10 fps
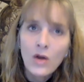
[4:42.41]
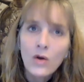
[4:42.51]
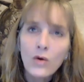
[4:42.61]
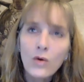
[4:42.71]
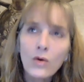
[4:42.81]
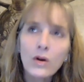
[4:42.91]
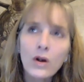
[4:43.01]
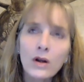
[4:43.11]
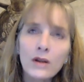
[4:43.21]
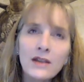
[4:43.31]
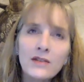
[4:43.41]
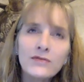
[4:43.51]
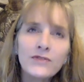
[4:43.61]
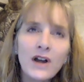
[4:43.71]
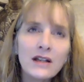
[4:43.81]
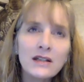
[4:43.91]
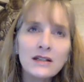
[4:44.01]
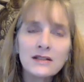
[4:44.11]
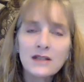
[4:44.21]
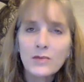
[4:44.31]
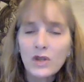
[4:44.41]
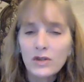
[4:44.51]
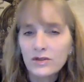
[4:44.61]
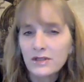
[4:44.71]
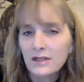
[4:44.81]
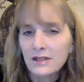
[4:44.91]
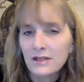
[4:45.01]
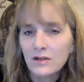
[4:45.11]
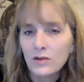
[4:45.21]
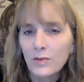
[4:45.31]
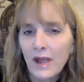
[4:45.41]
Or are they finding some other statistical